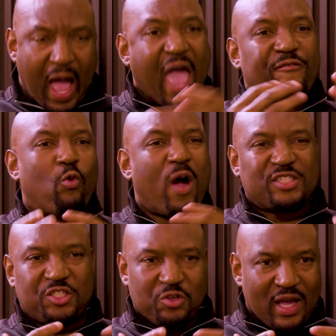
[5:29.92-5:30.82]
I've
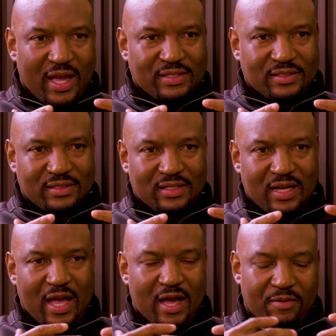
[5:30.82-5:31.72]
watched you guys
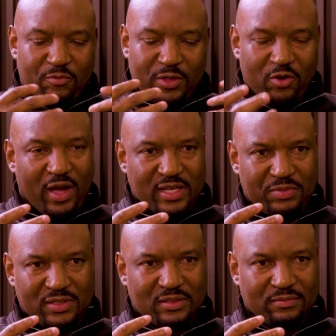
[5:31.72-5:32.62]
with your
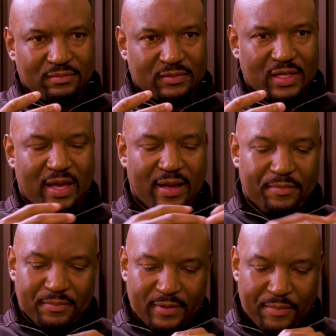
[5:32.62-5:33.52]
husband.
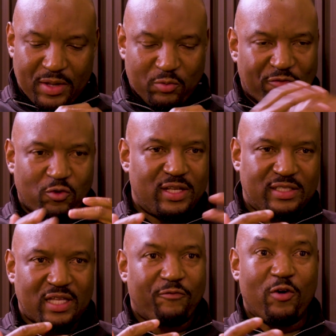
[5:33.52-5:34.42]
I mean, we've known
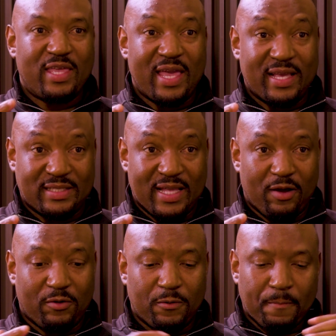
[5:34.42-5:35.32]
each other for years
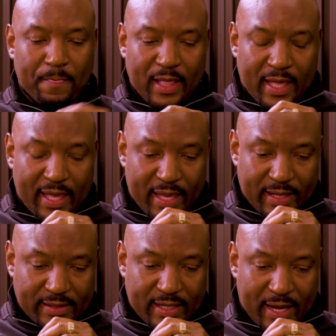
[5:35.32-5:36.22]
now,
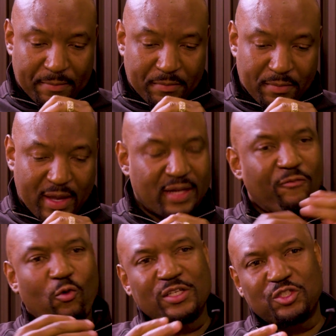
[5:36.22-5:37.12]
and
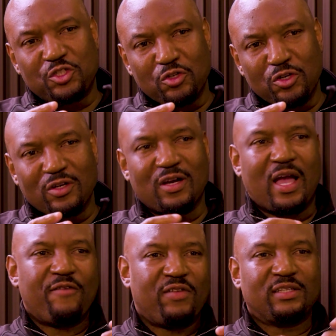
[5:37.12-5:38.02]
I've watched you.
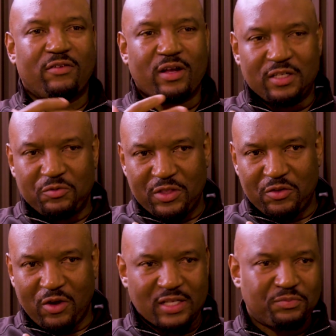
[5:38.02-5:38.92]
I've interacted
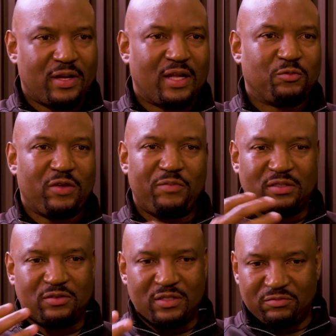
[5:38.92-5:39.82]
with your husband. We've
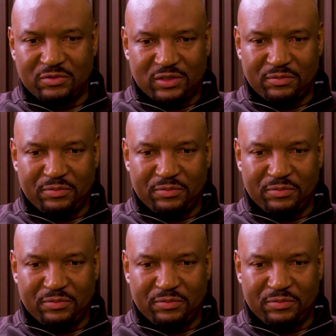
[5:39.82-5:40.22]
been in